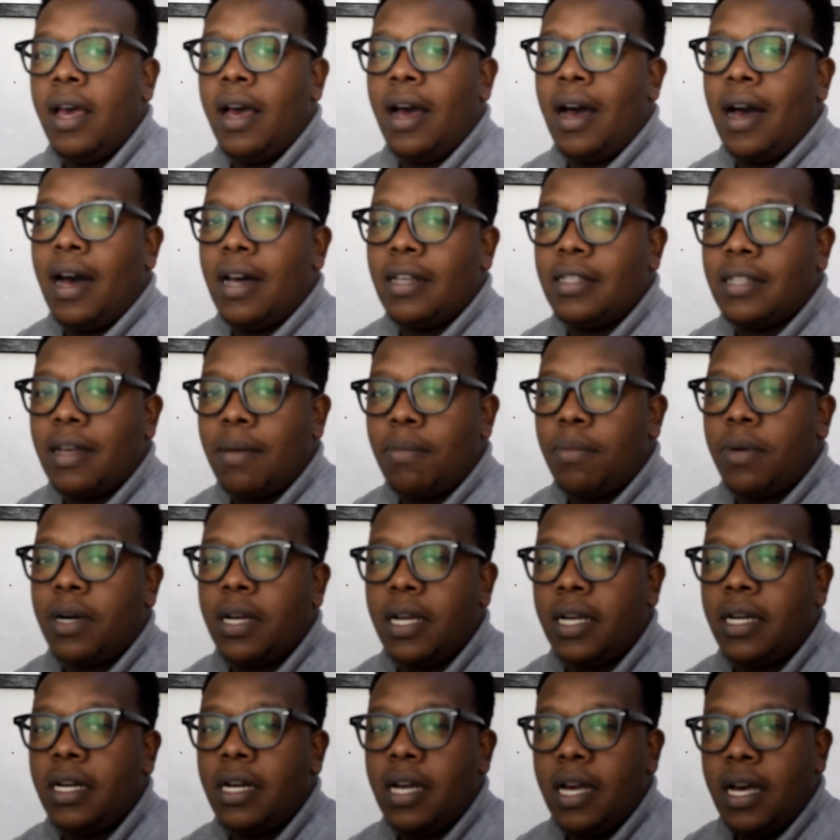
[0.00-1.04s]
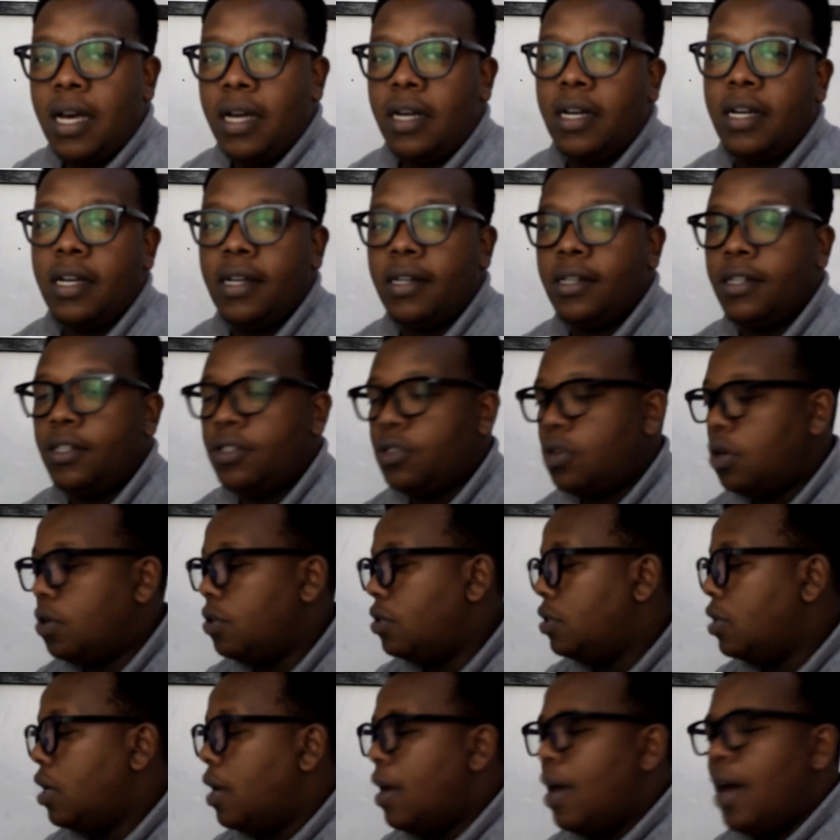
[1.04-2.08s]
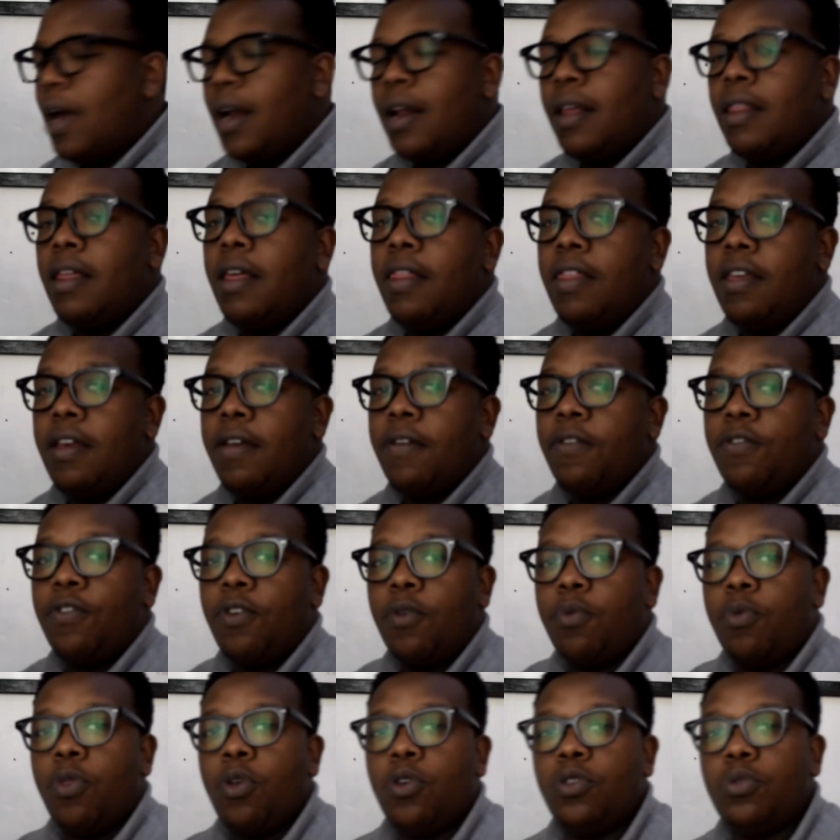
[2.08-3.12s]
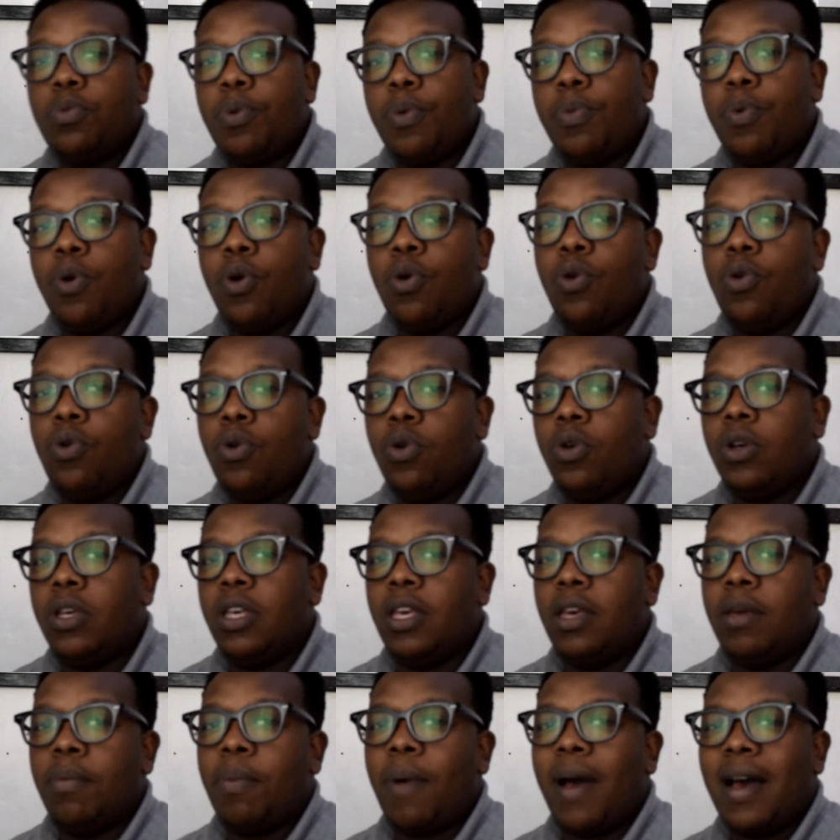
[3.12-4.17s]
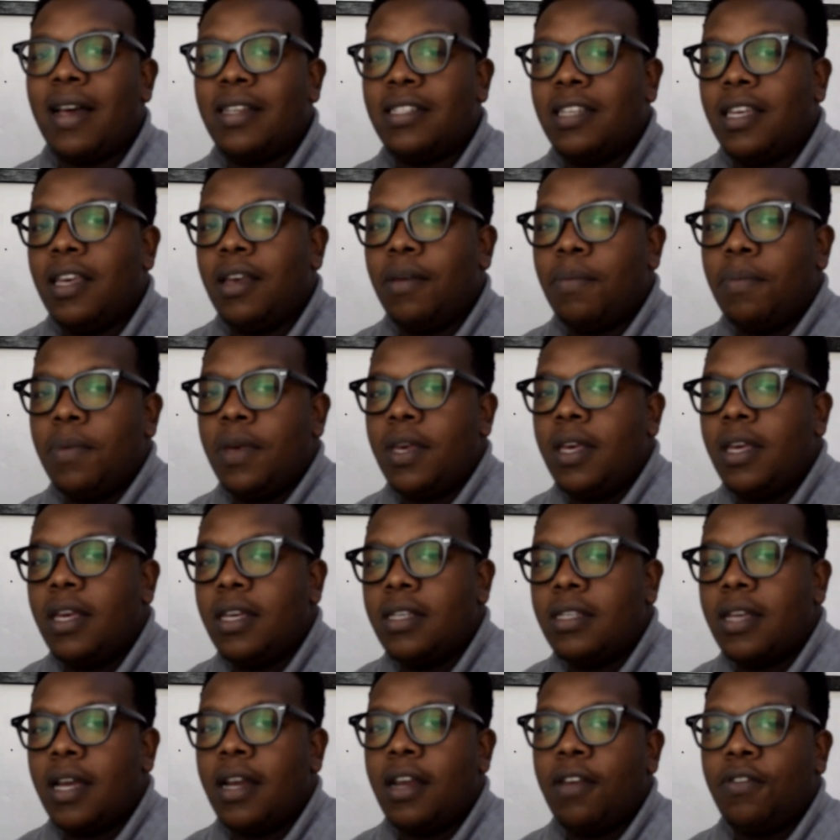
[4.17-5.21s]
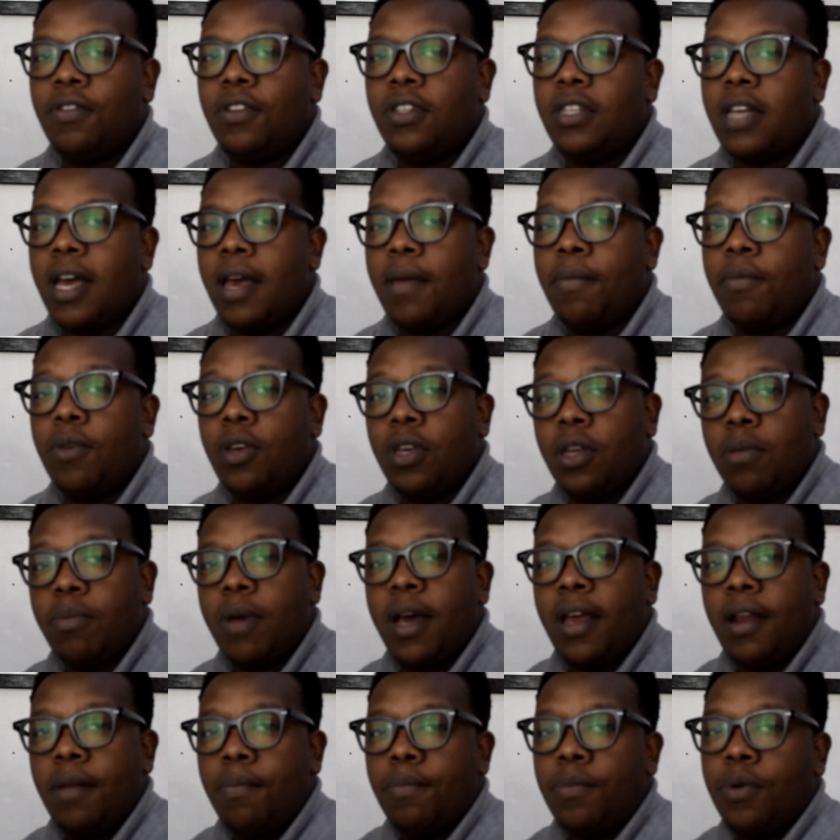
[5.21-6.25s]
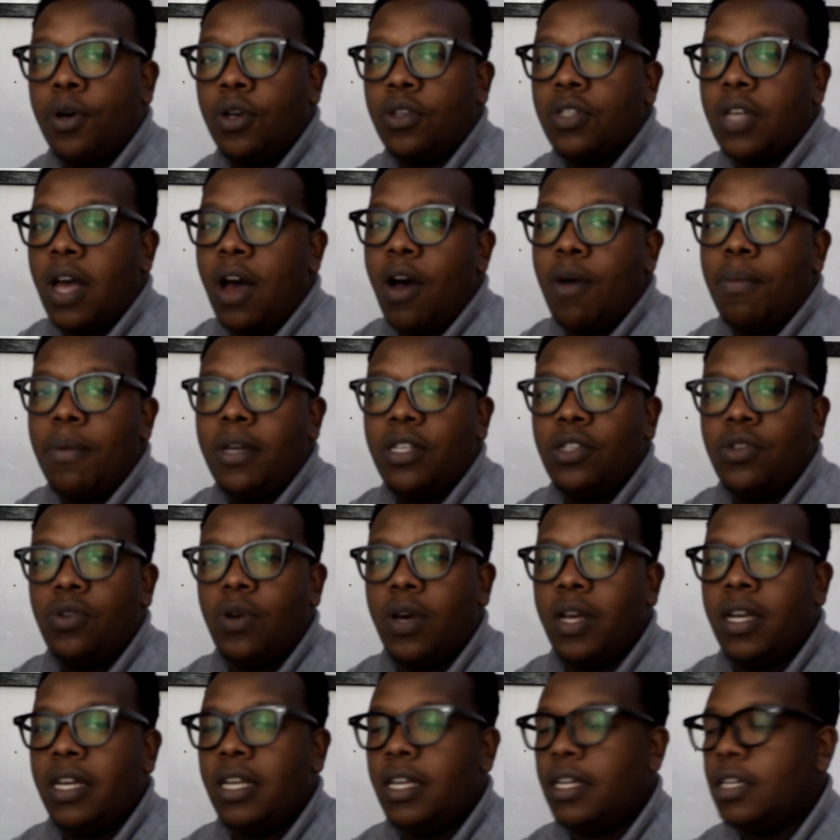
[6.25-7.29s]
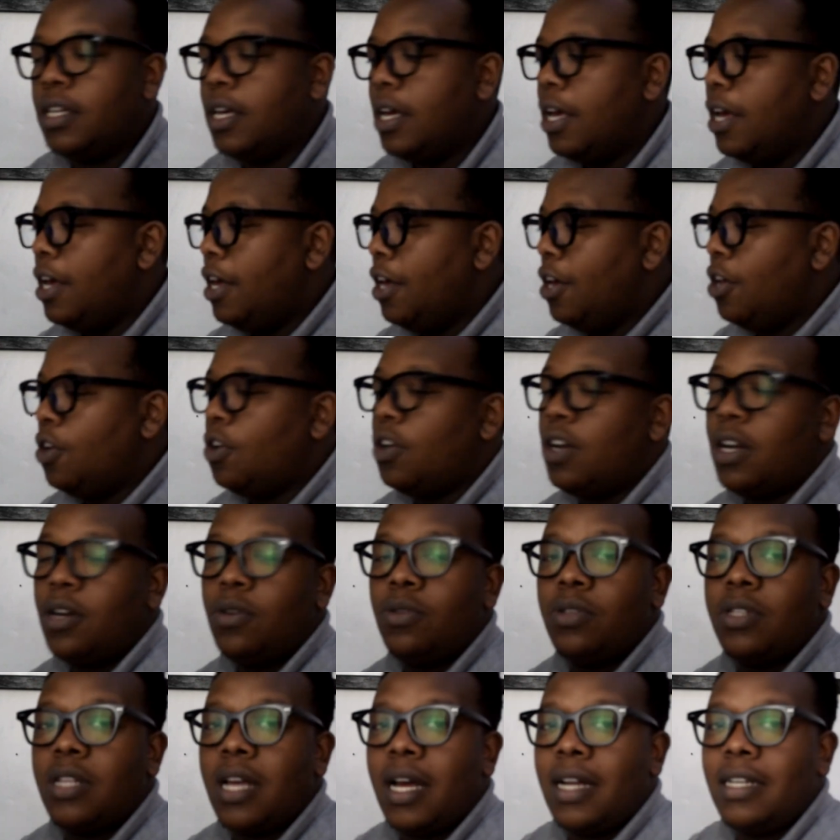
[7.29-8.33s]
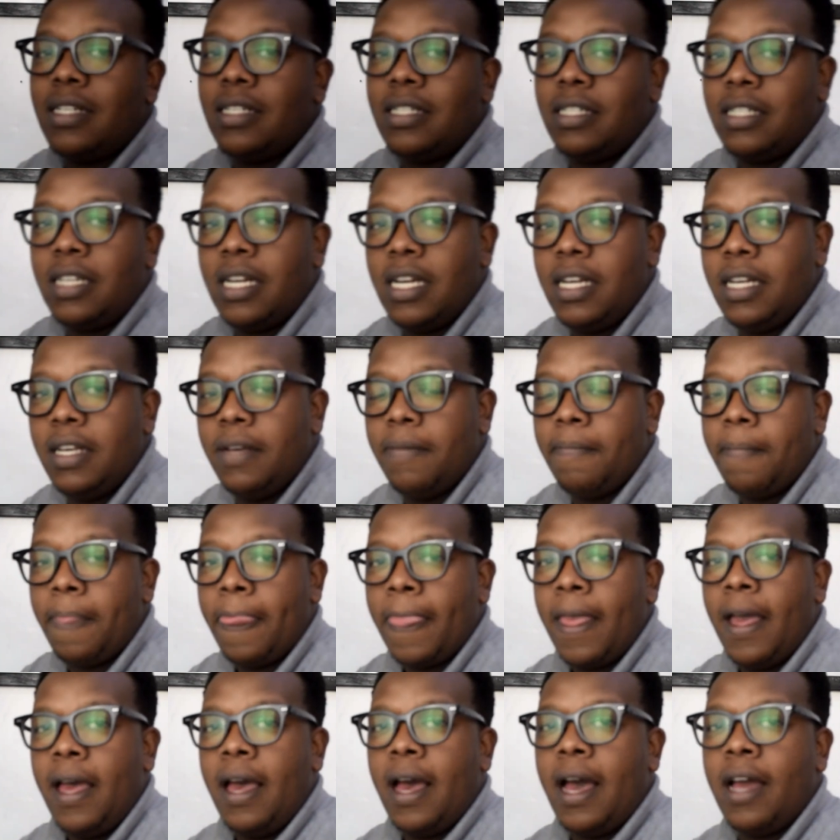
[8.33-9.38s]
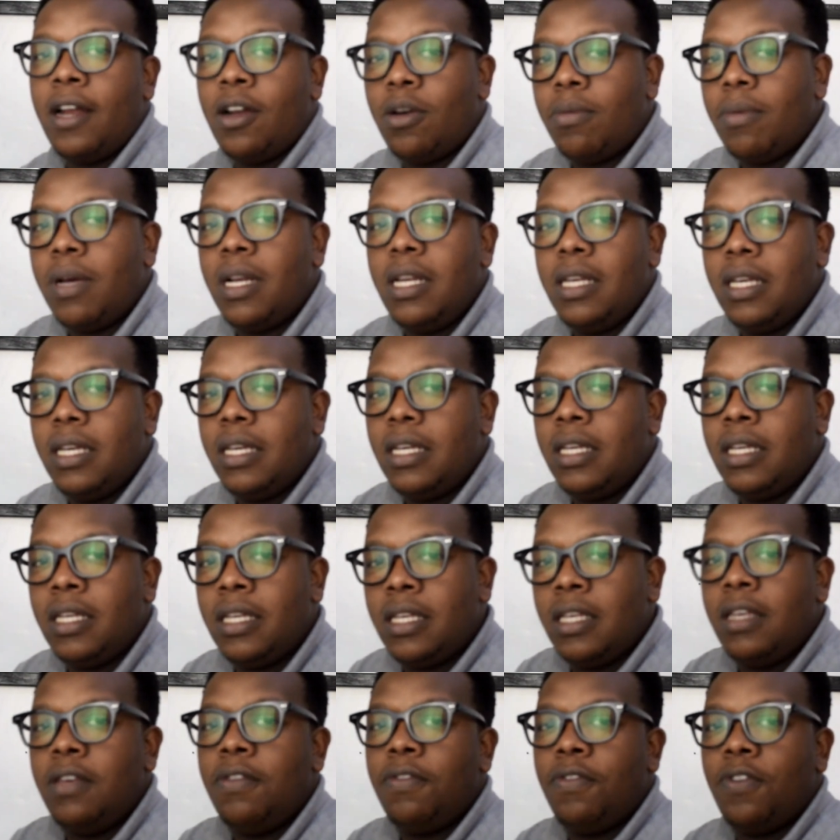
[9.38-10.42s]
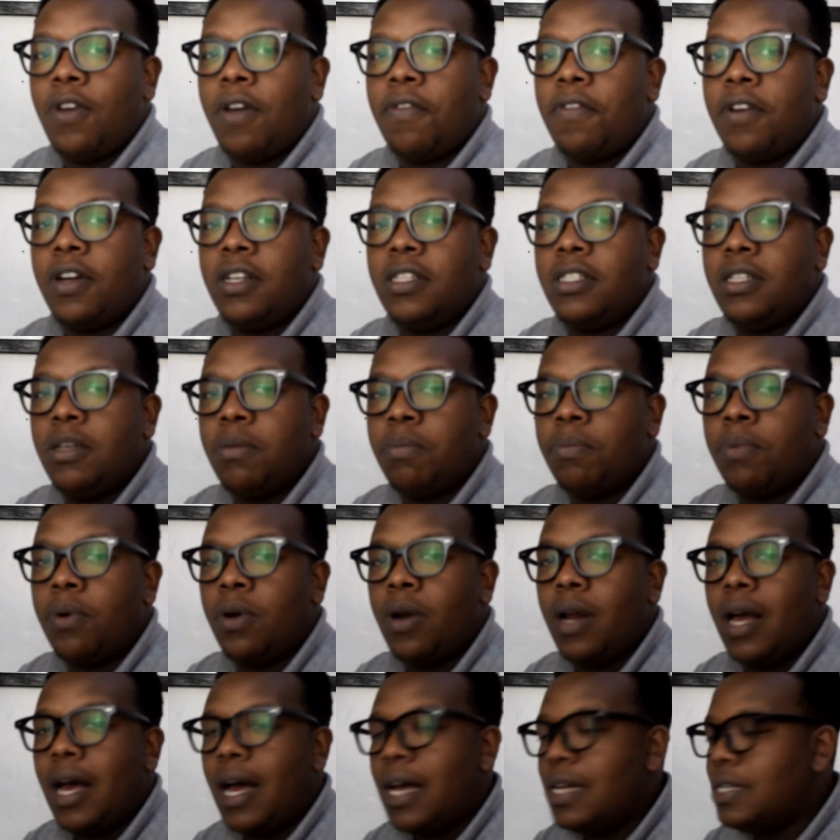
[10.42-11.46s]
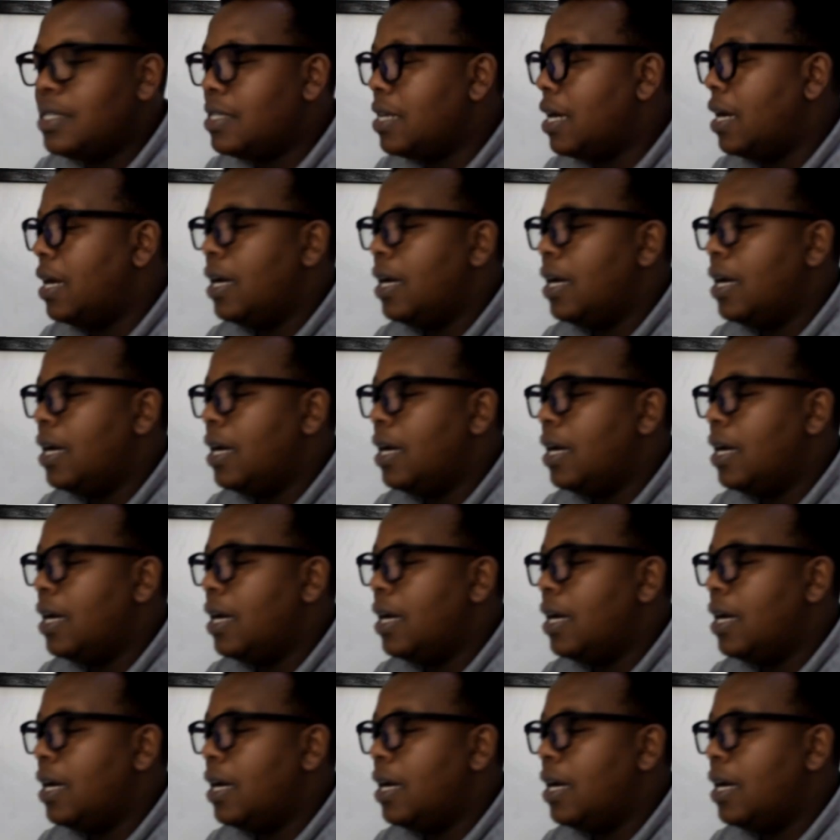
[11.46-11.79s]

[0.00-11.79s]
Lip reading: some real results. Another thing, for those people who keep asking me each and every time in my inbox, how much do I need in order to start trading, I normally give you a very simple answer.